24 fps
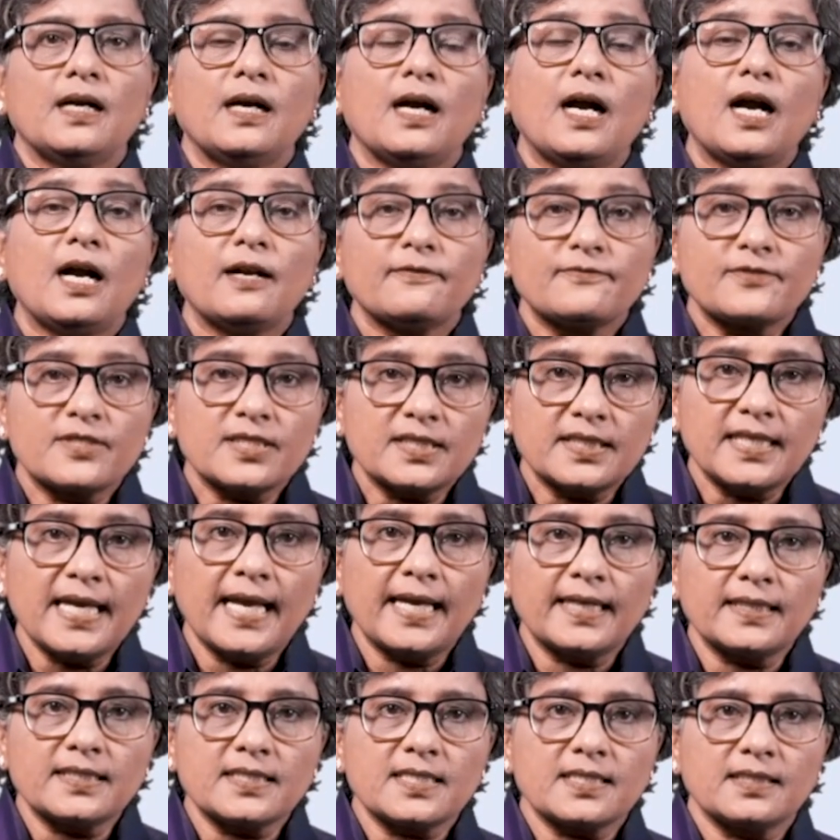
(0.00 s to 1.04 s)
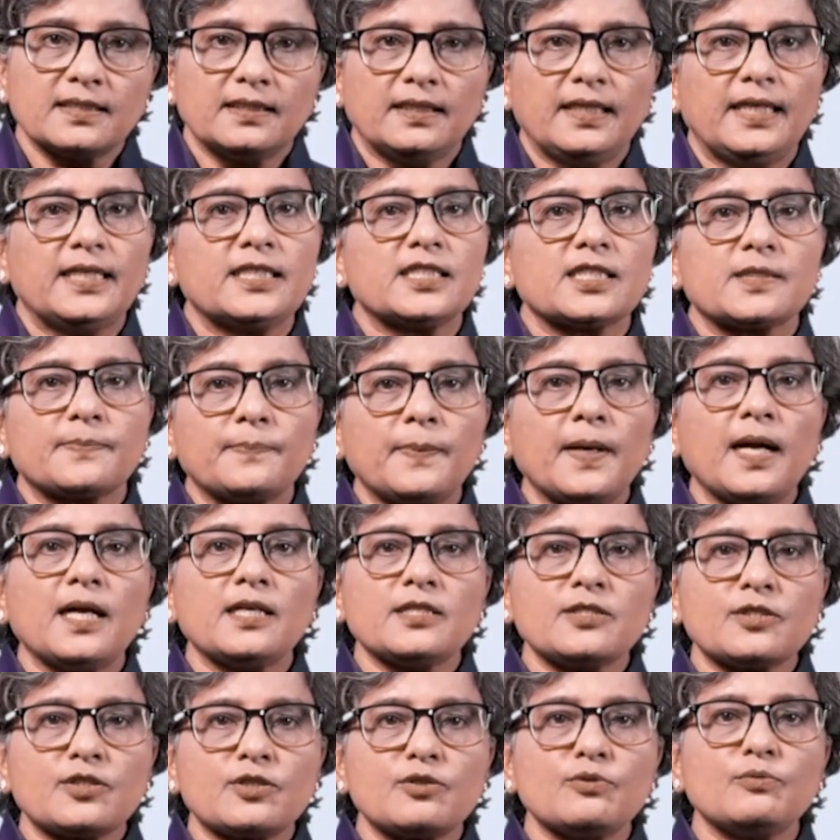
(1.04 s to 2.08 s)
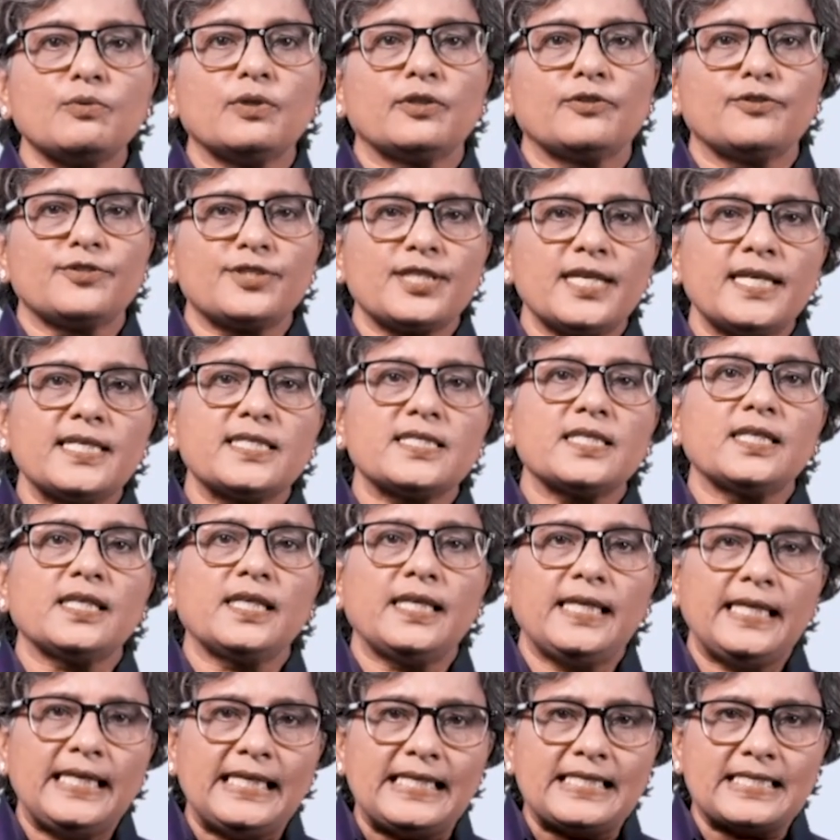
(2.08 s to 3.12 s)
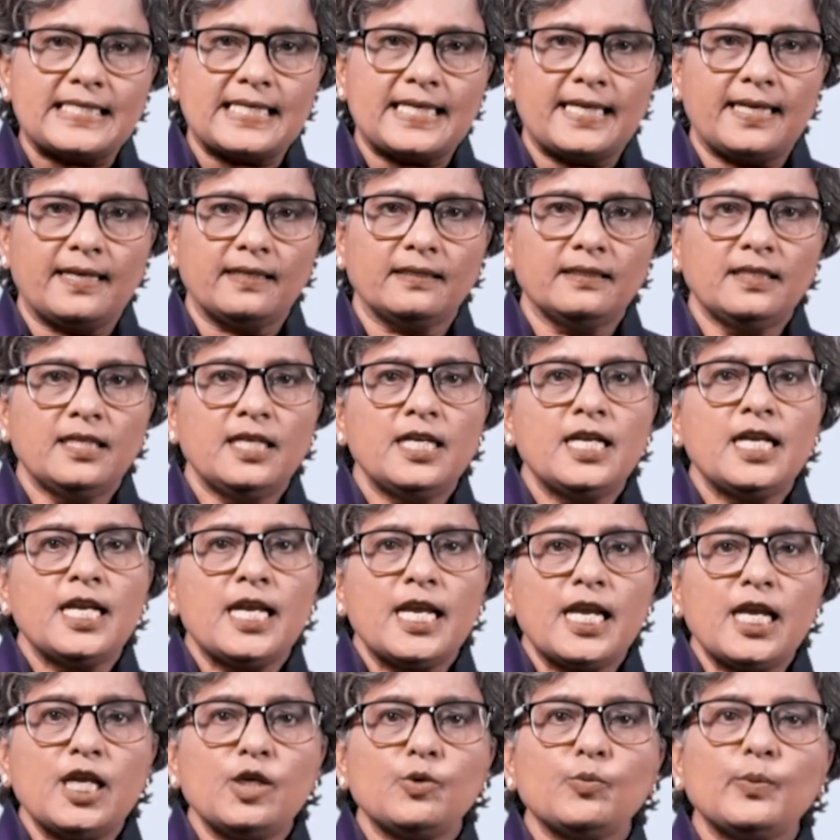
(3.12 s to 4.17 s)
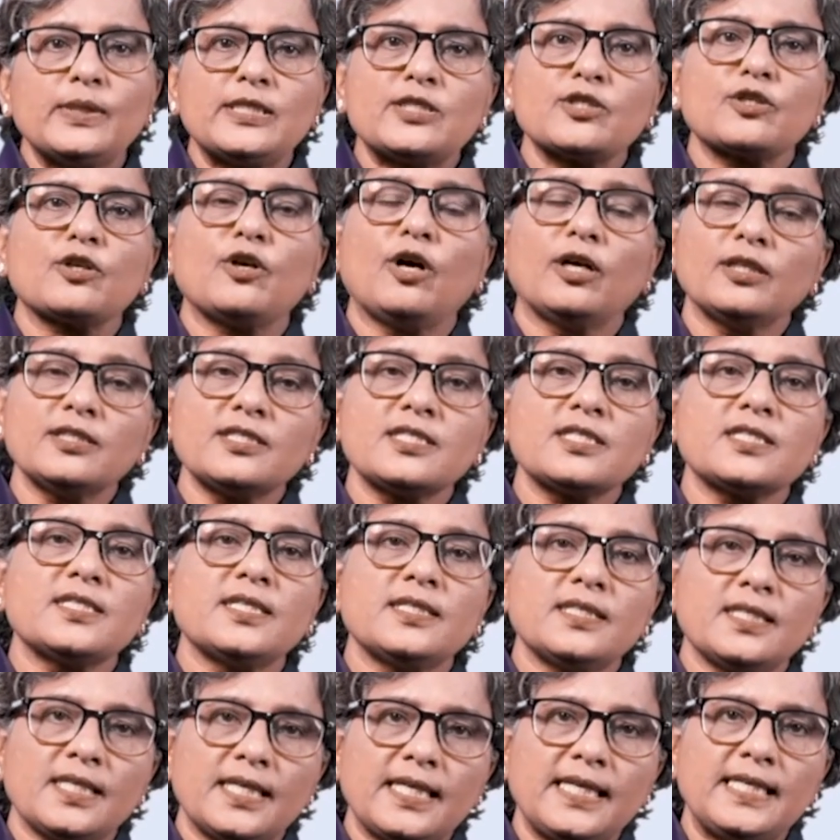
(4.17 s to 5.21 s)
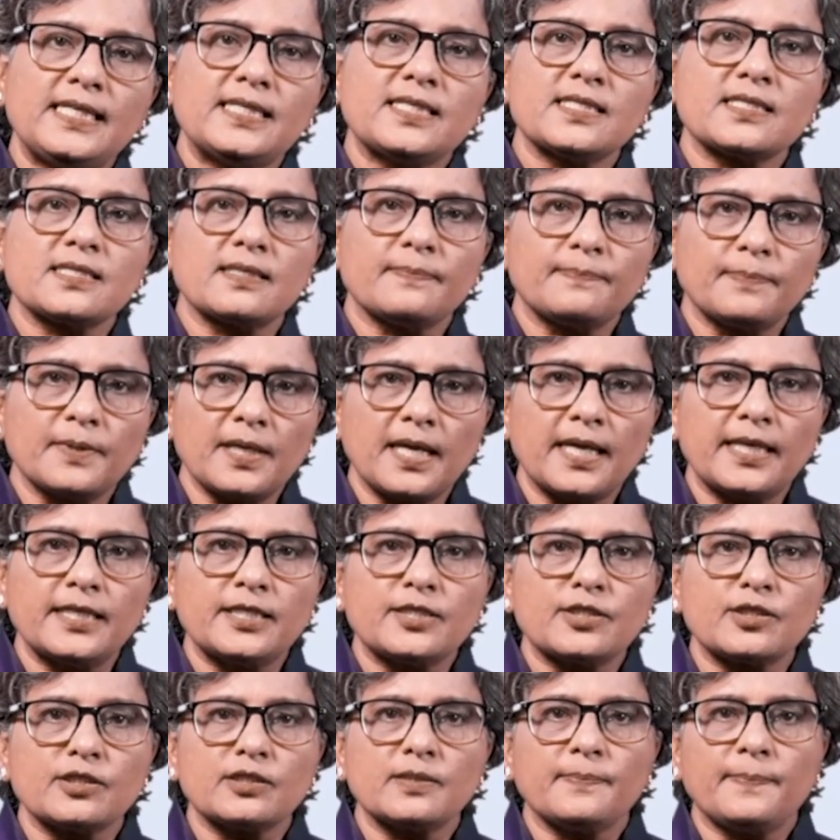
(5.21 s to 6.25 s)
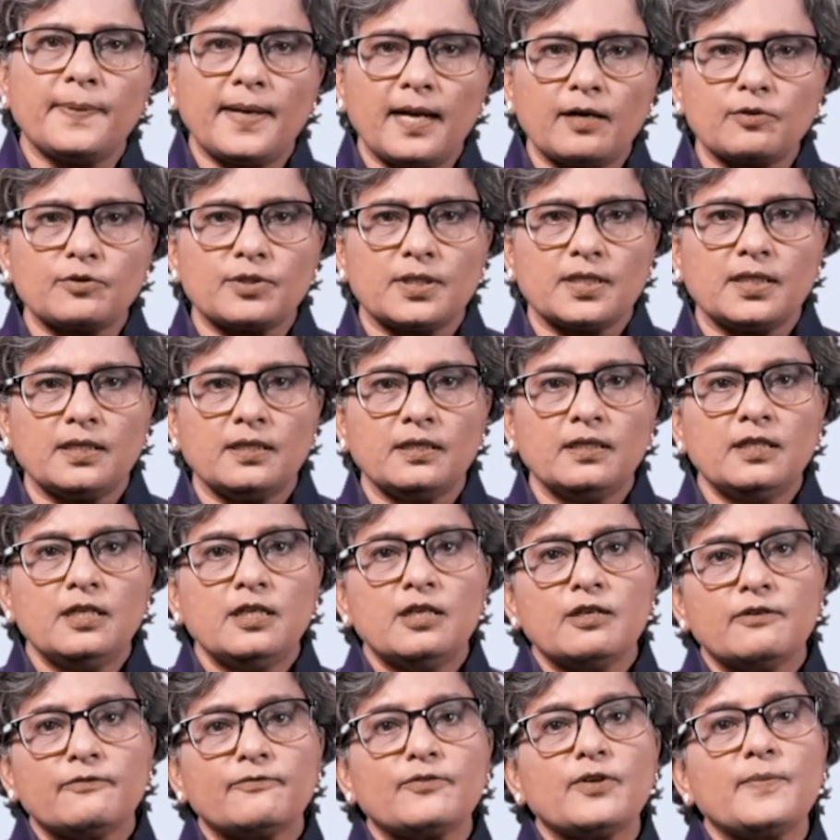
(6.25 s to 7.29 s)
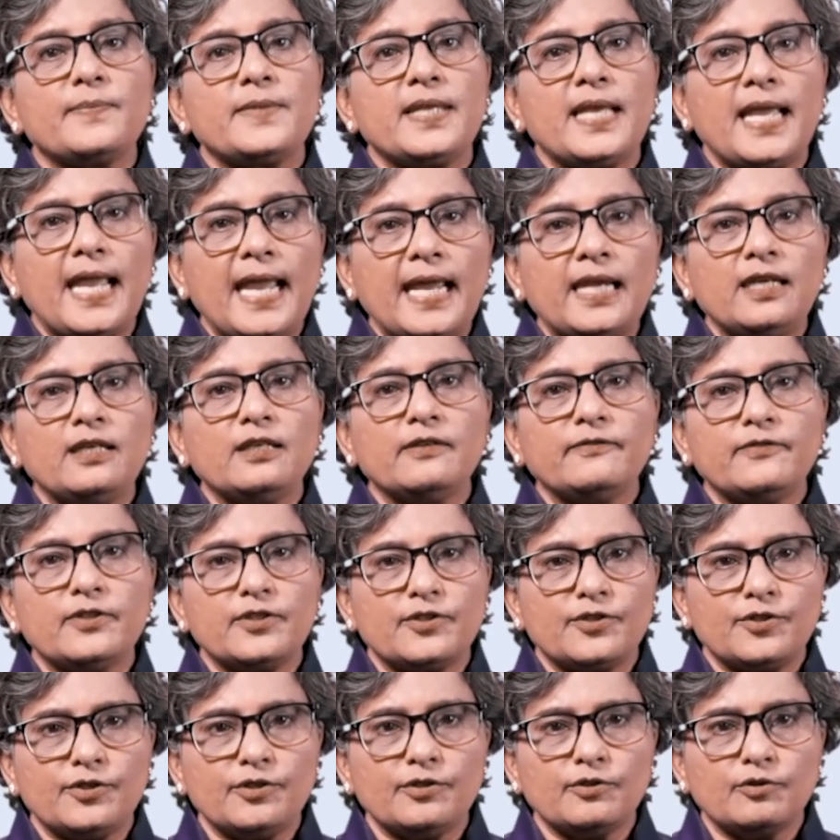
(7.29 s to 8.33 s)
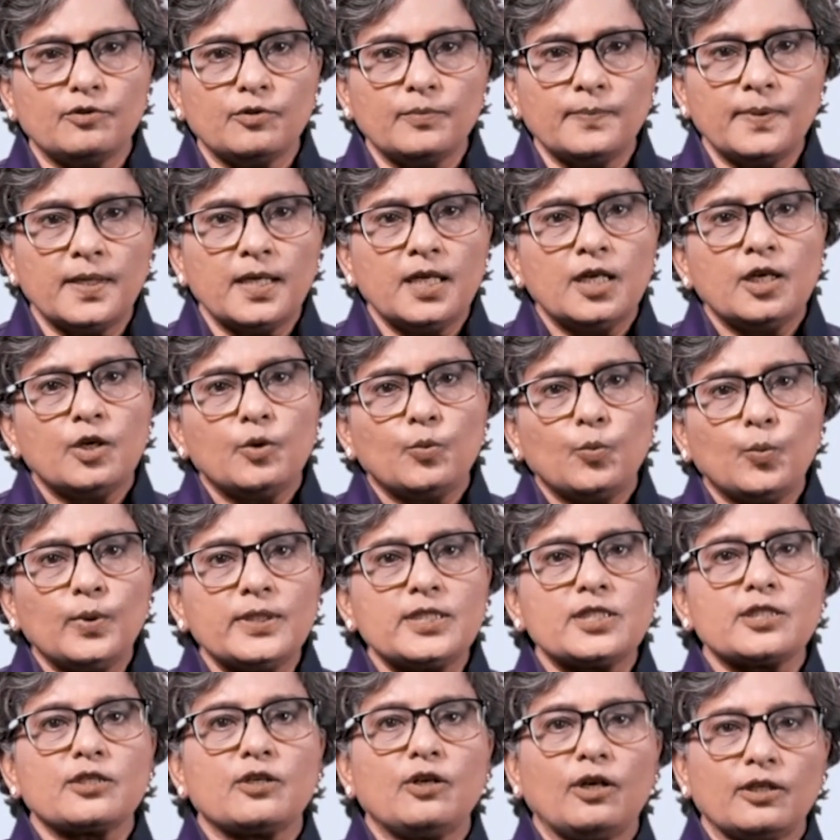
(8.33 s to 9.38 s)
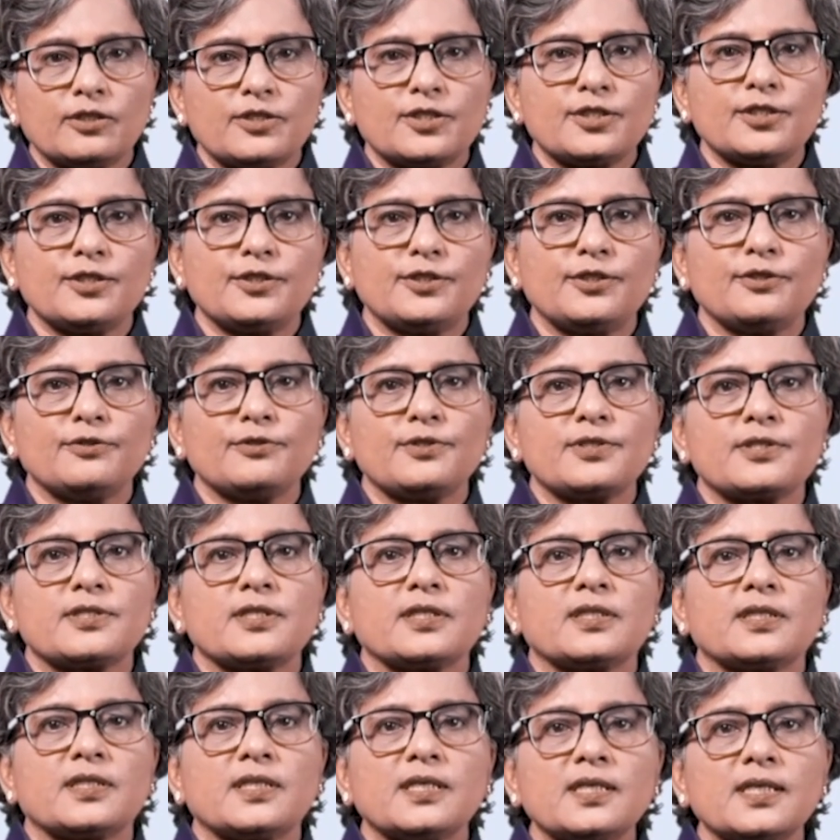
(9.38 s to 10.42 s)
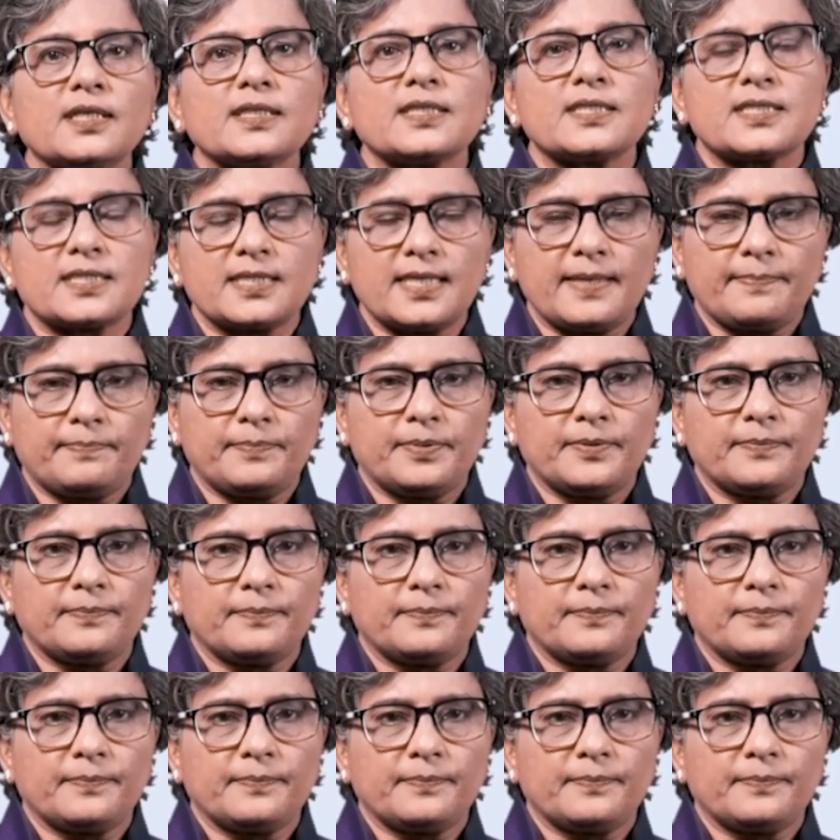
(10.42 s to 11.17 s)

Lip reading: After that, it is passed through a rotating heater in which constant heat is applied to the powder from the end of the tube, which constitutes the third step.